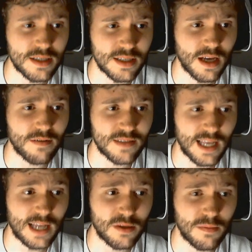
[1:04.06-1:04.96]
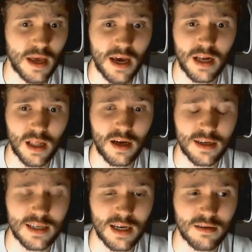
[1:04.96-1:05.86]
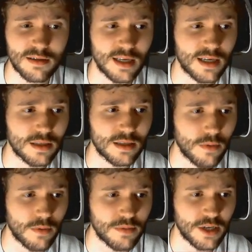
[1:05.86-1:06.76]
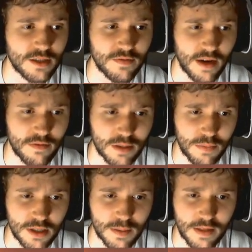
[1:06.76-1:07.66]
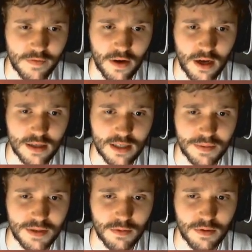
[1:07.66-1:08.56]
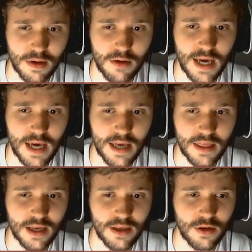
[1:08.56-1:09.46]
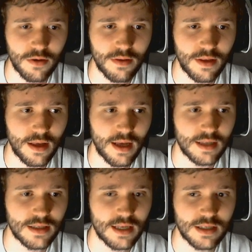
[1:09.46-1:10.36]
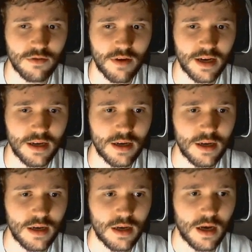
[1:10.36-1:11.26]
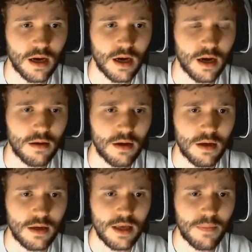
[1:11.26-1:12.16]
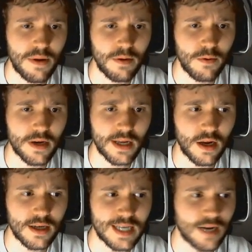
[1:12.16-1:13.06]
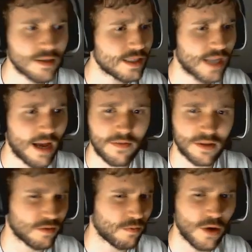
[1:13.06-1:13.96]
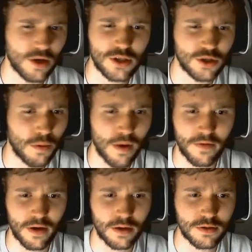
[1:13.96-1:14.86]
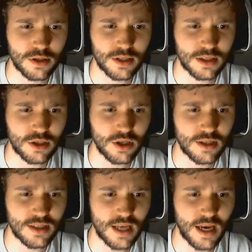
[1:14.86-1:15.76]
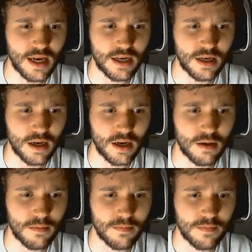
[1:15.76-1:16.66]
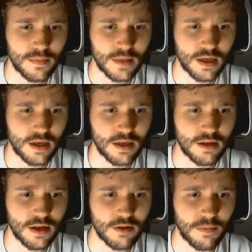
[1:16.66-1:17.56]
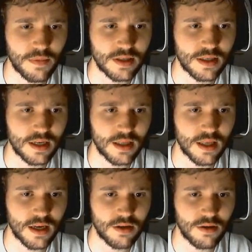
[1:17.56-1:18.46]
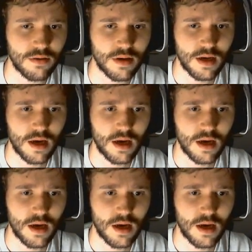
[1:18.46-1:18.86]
yourself, sat up there in a lighthouse, and uh, objective, gather supplies to make the fire, six pieces of wood. Okay, thank you. That's, that's great. Uh, yeah, people who work in lighthouses have the worst job ever, I'm just just saying. Um, can I can I grab this thing? Thank you.